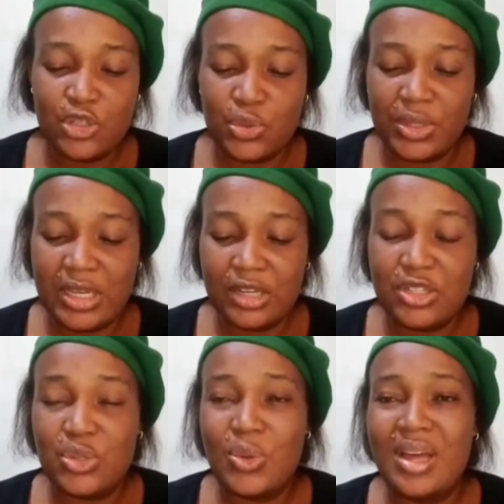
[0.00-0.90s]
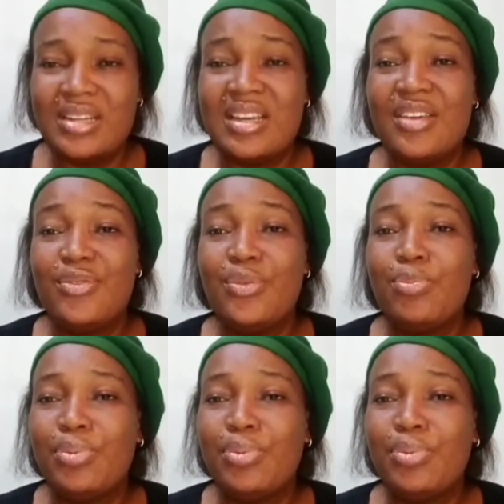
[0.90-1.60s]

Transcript: to get you, and they're even